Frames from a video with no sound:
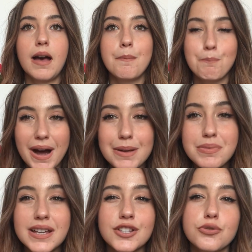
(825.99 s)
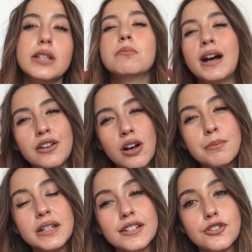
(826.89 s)
might be en suite, might
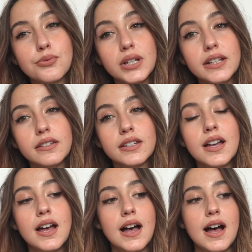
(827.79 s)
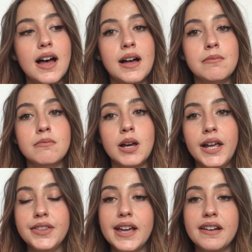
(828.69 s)
not be en suite,
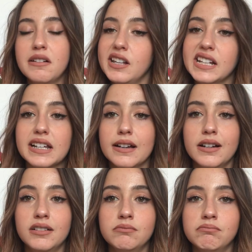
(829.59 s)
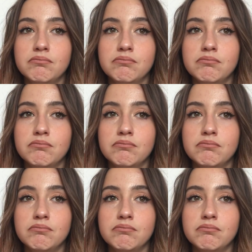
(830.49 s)
and then like a